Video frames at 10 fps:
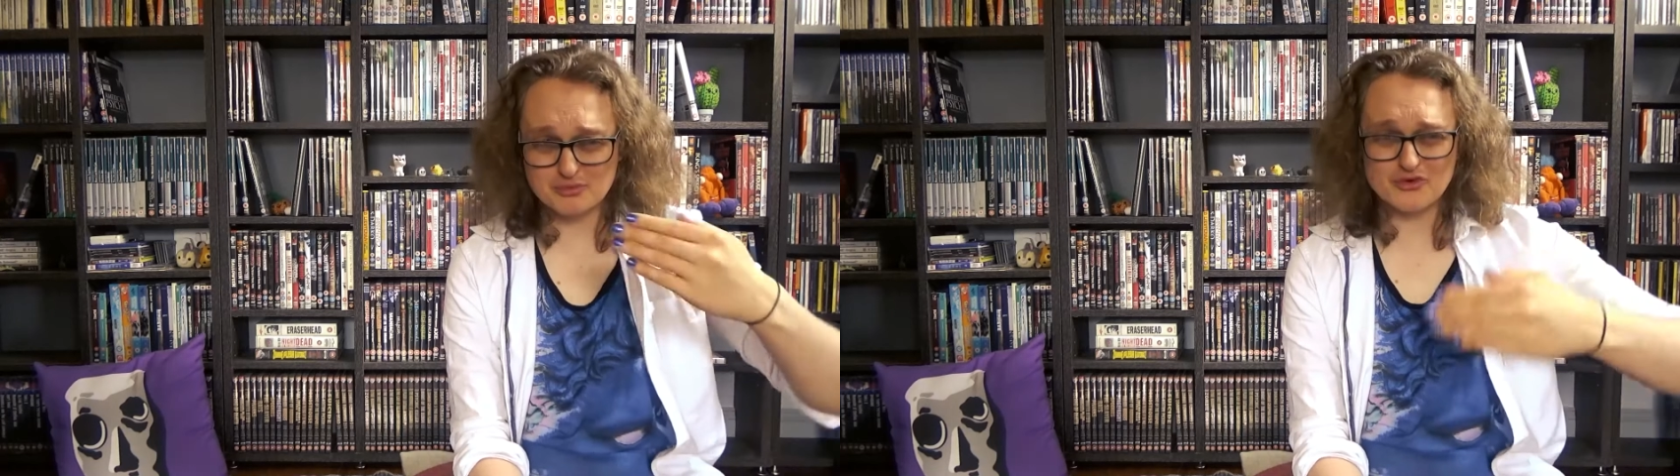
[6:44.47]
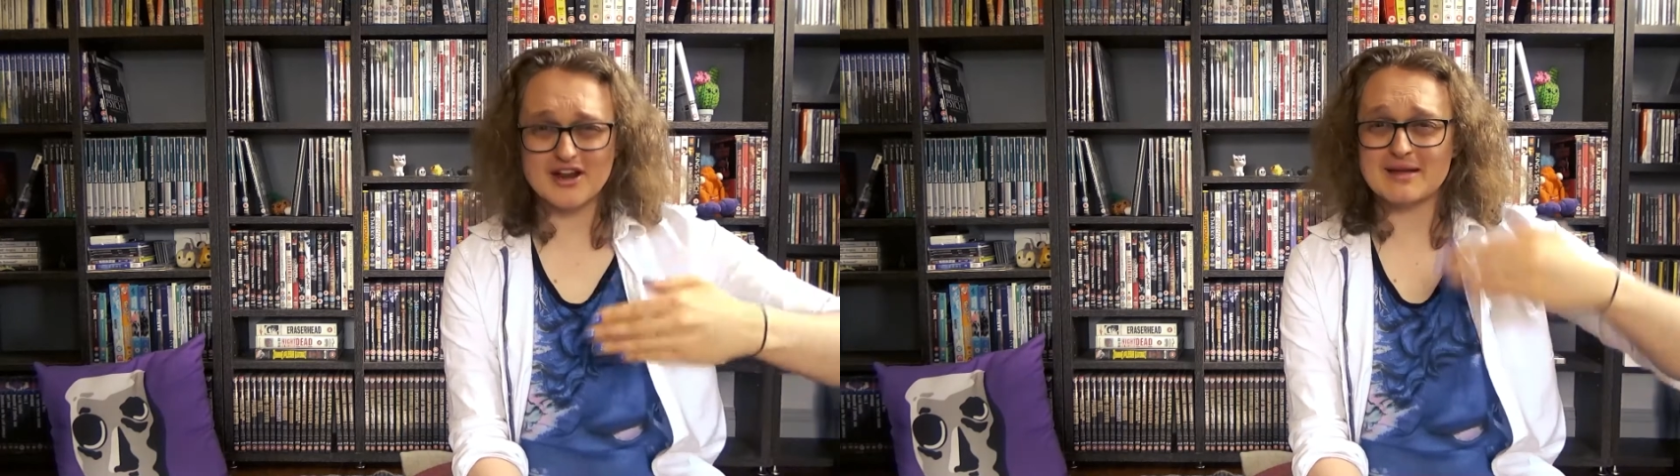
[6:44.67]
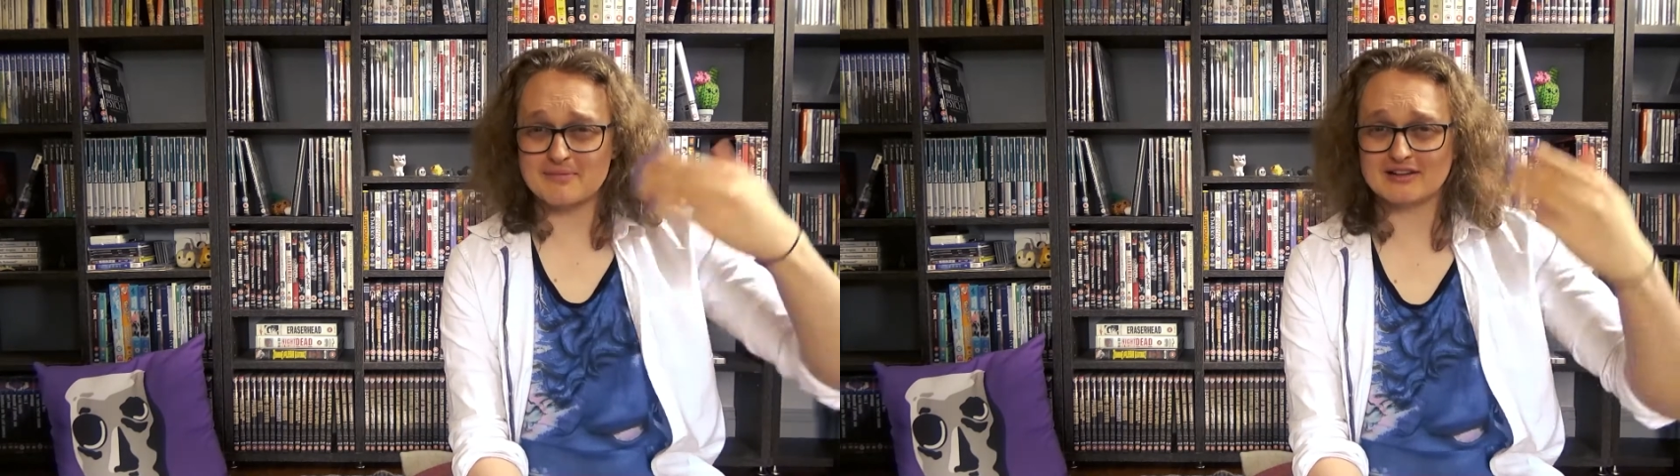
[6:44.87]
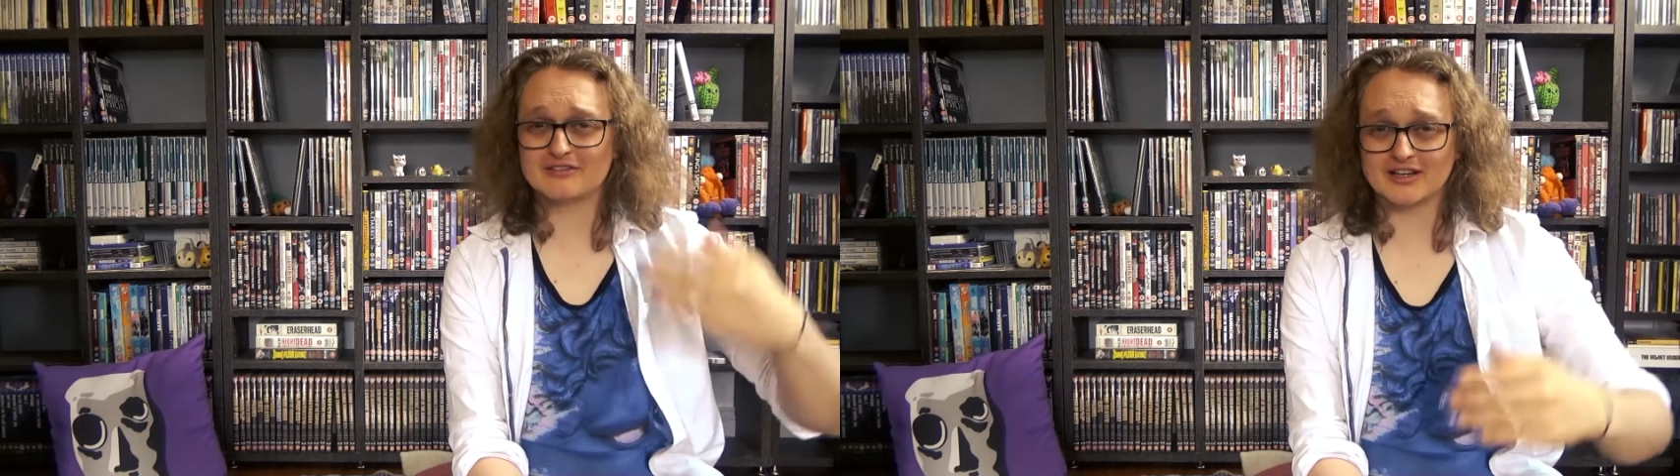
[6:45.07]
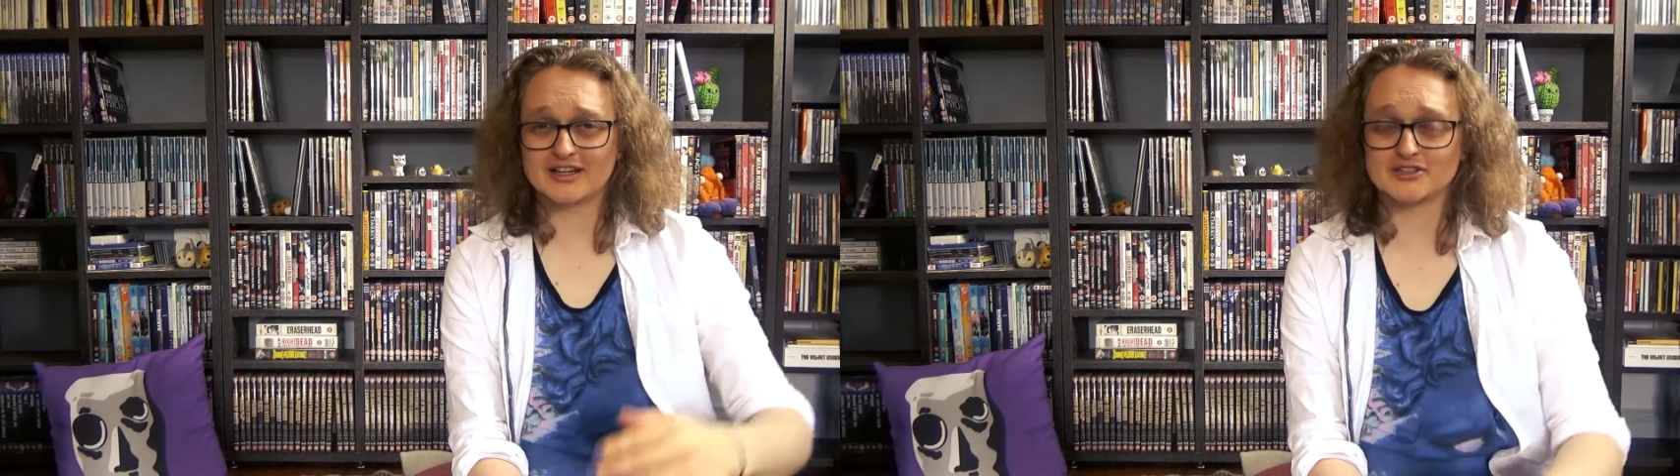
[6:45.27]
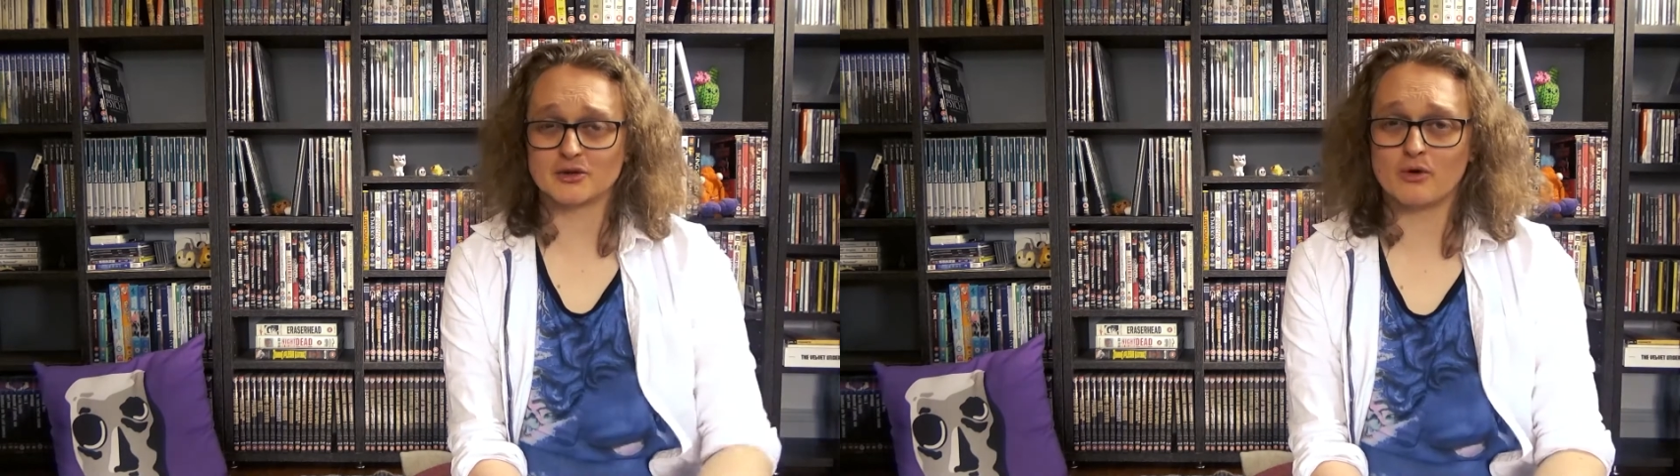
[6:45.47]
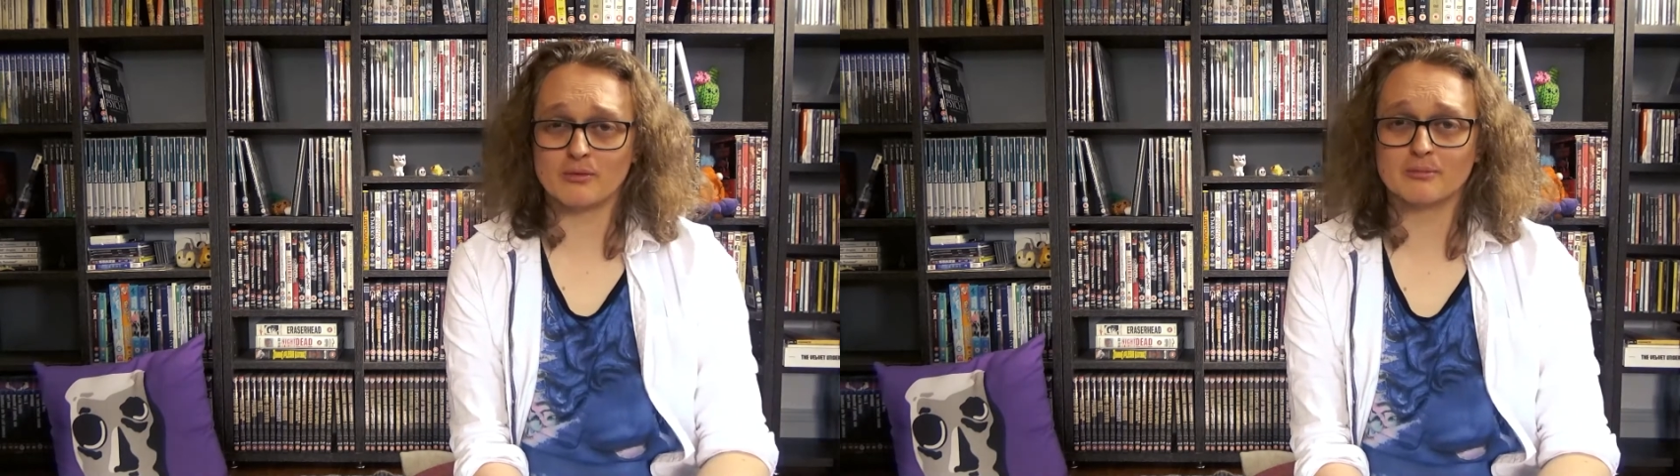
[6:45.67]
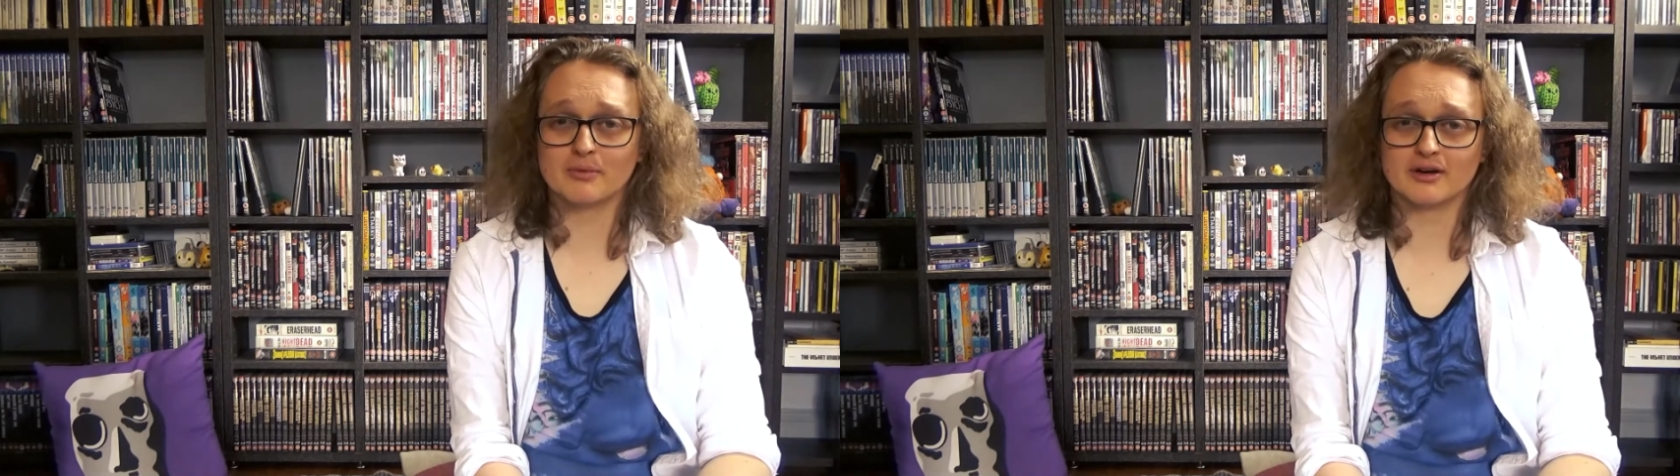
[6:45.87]
pretty big flickers at
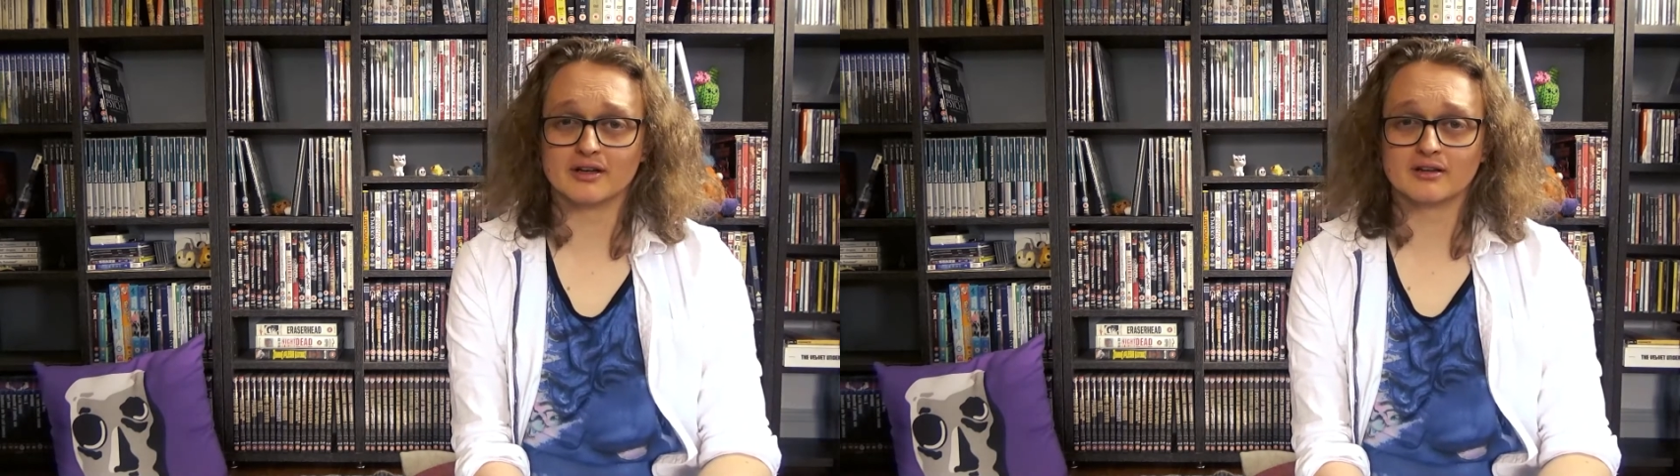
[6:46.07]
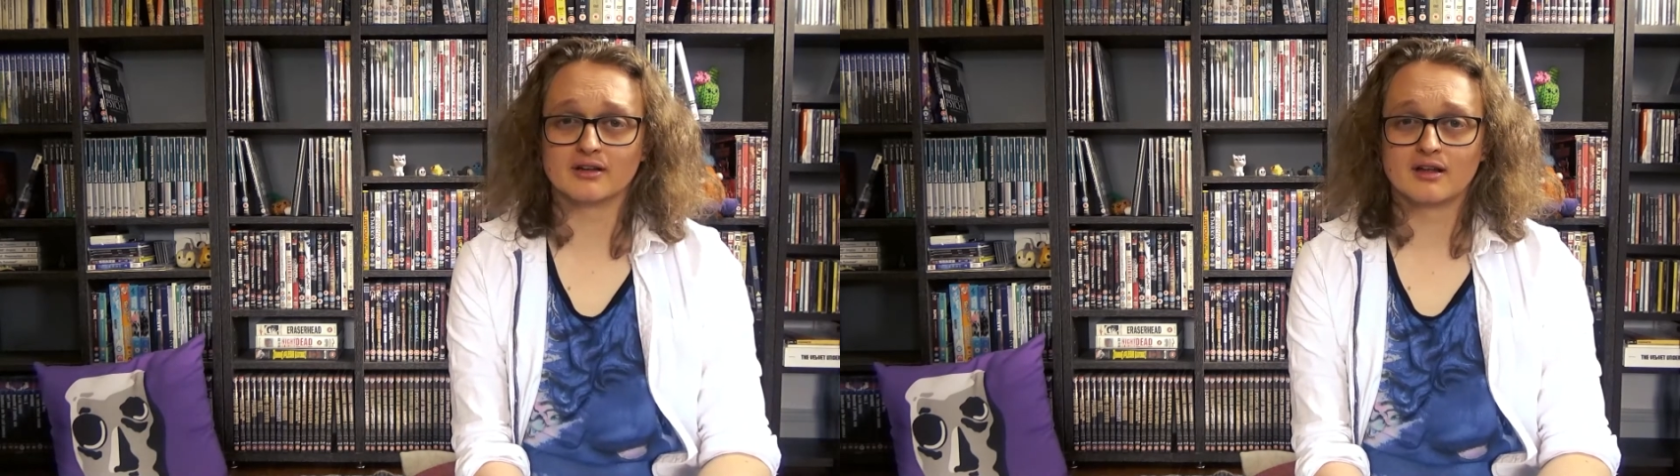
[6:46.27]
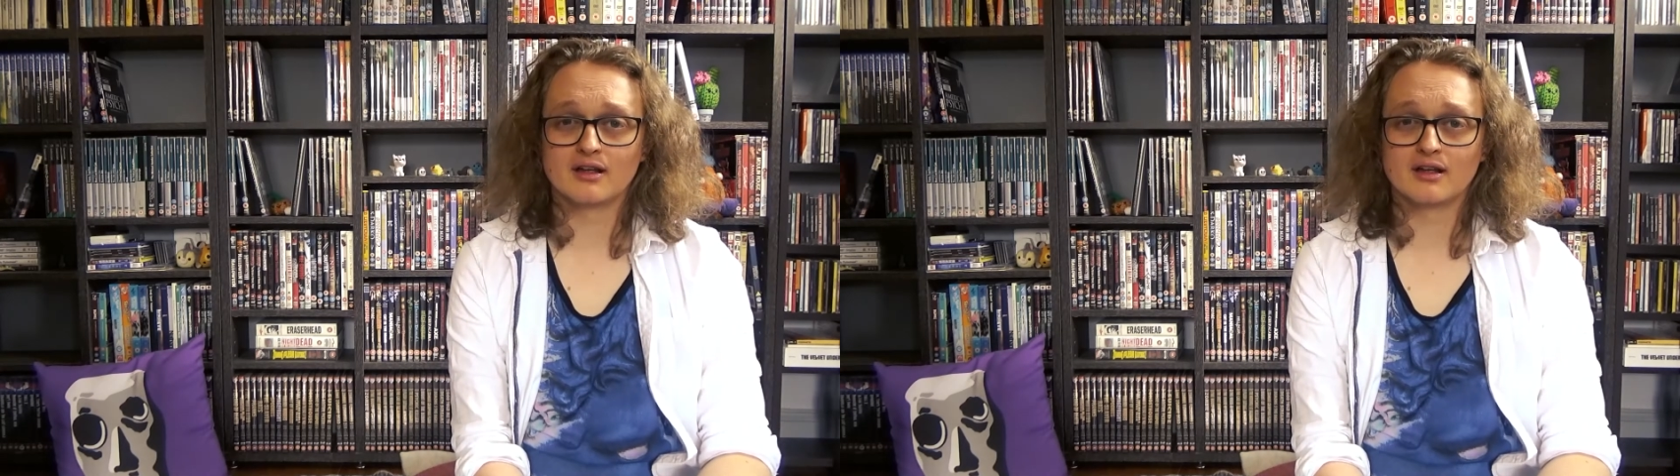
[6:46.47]
one point.